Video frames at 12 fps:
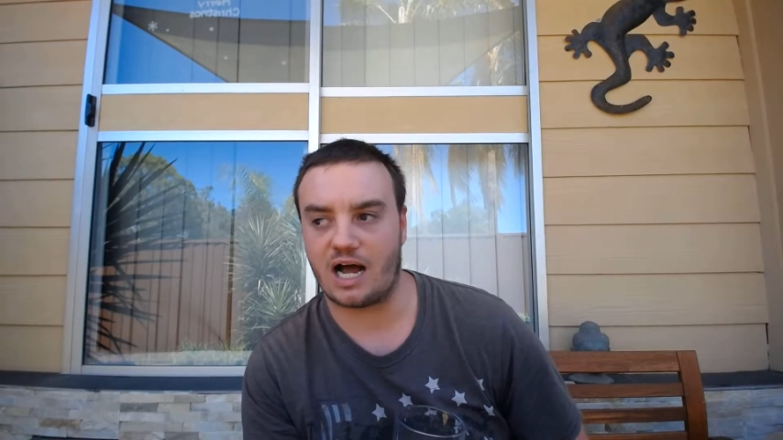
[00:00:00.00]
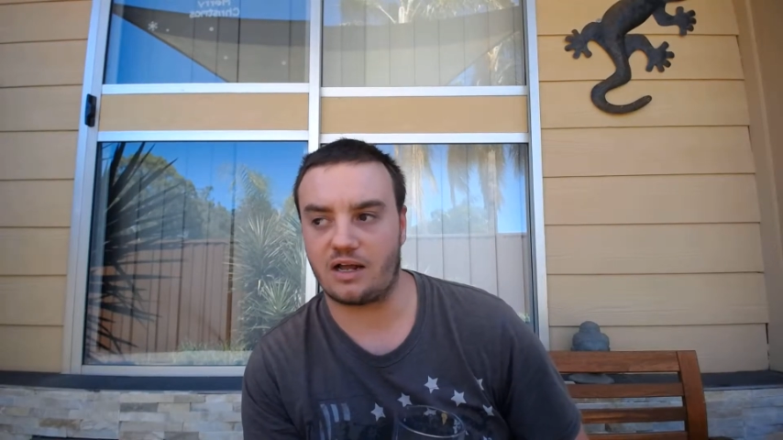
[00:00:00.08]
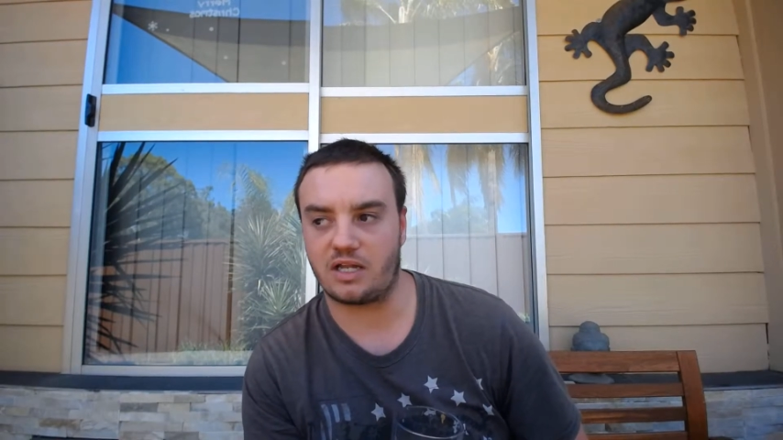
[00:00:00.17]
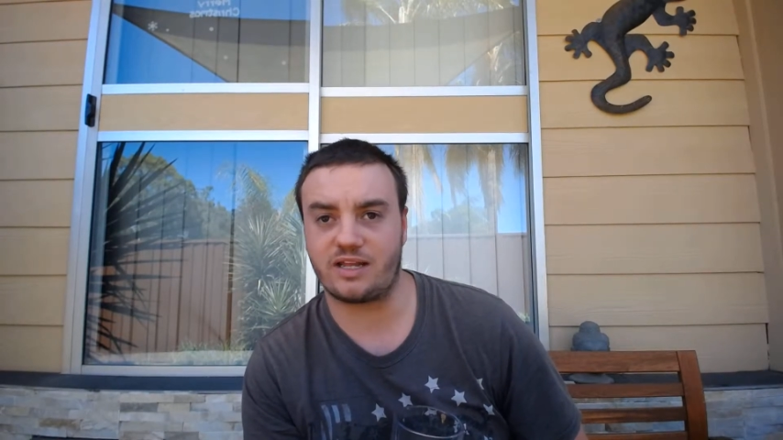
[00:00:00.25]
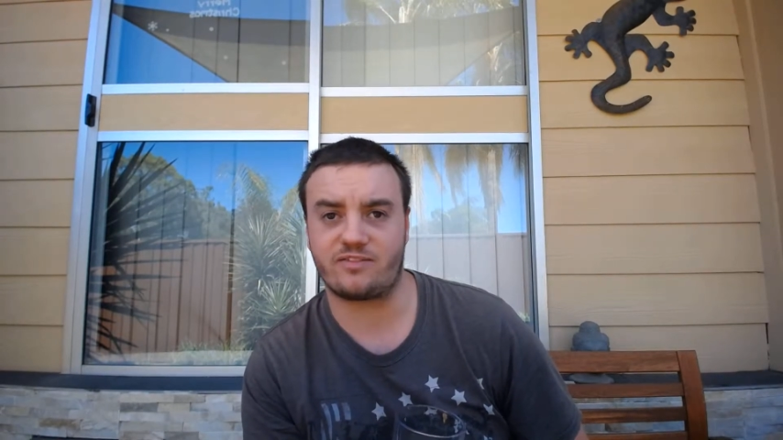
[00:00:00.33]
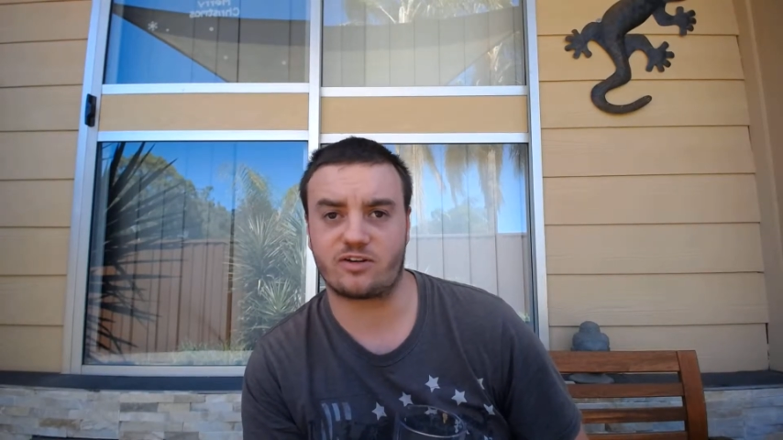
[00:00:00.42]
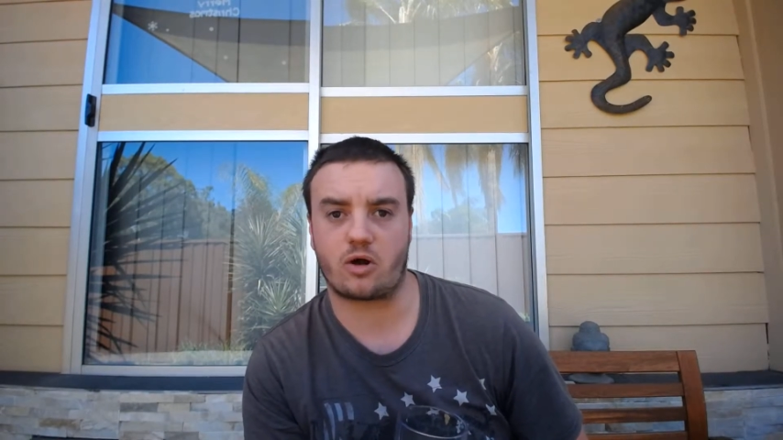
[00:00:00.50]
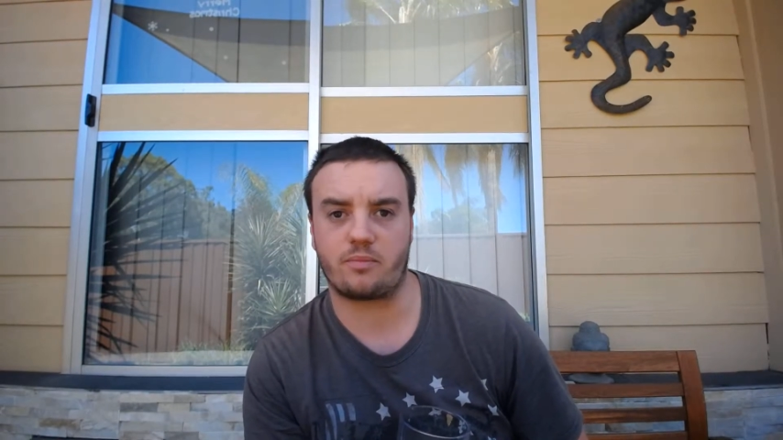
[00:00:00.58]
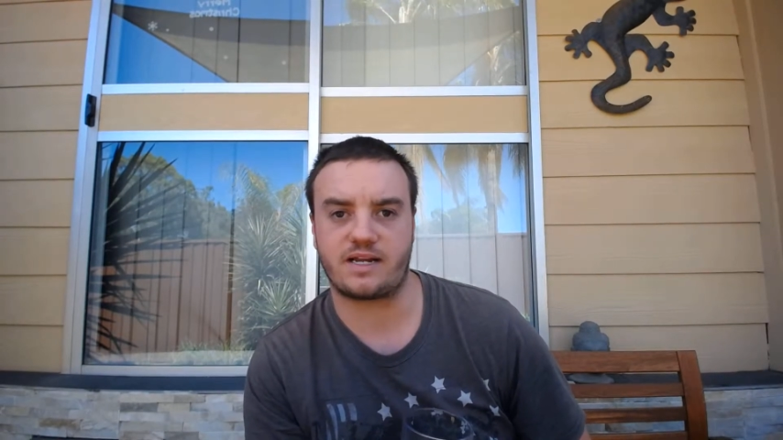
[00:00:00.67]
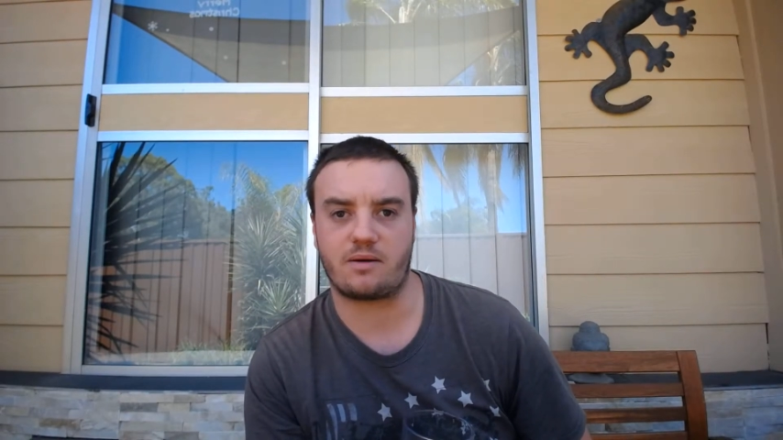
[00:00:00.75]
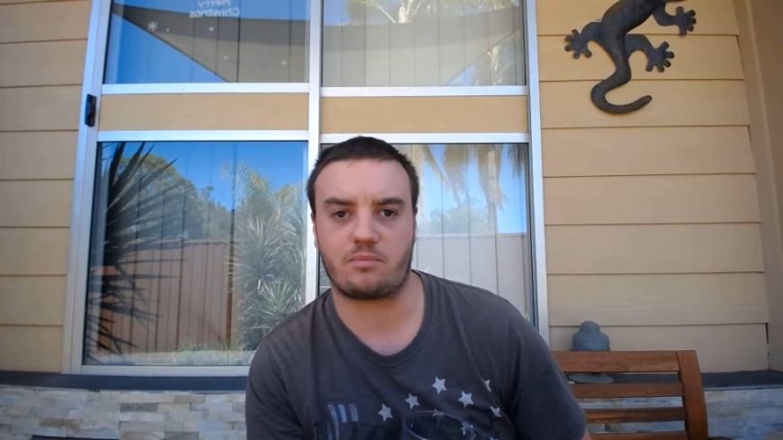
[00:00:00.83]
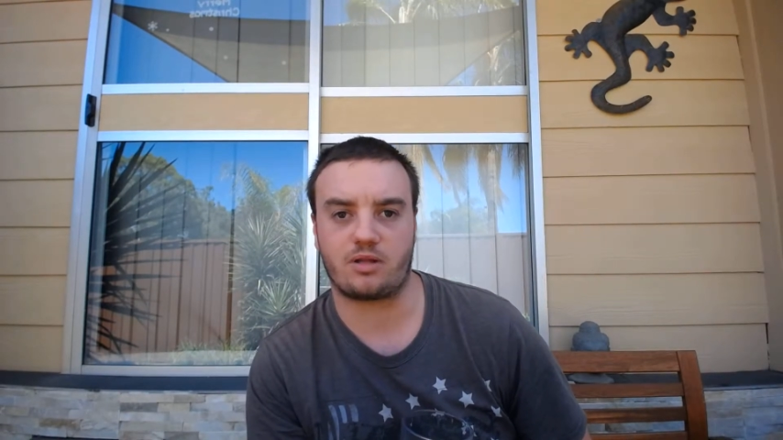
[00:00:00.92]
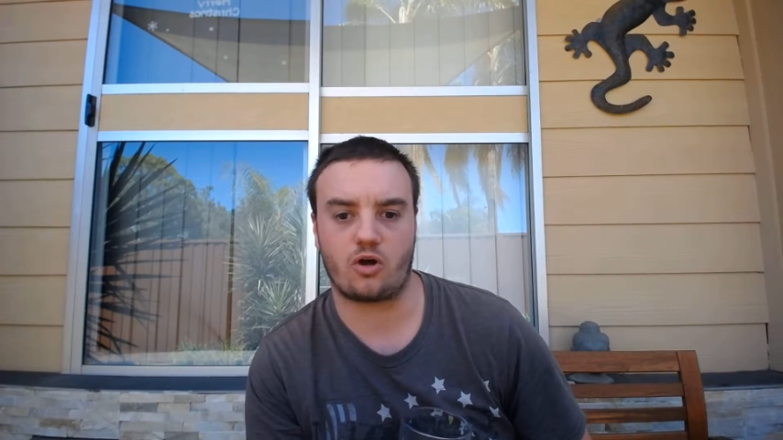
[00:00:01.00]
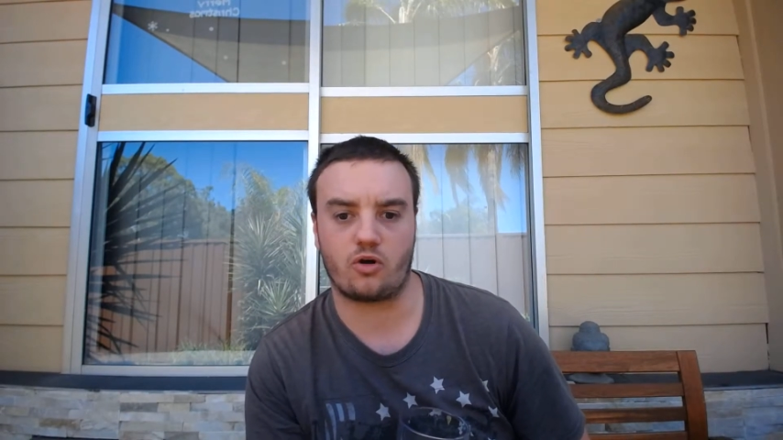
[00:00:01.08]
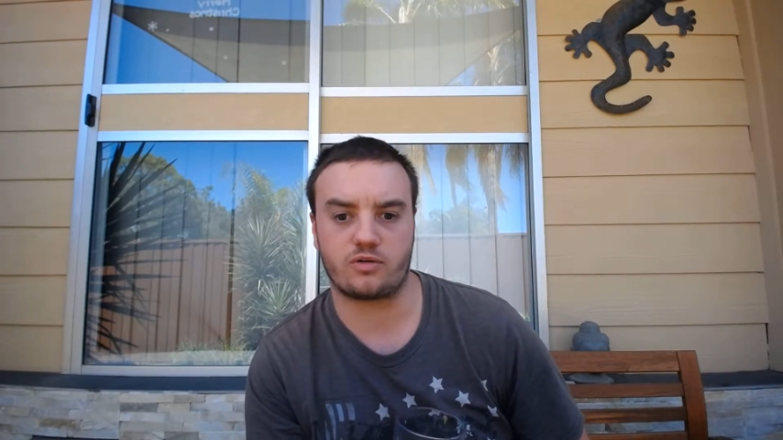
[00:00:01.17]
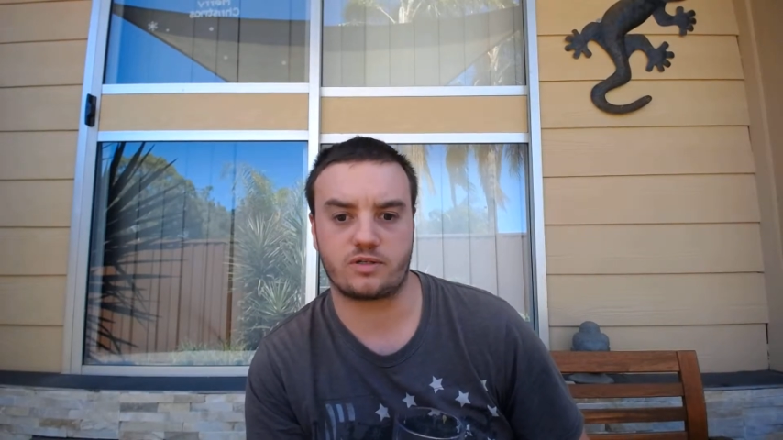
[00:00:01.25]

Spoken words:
Leave a comment down below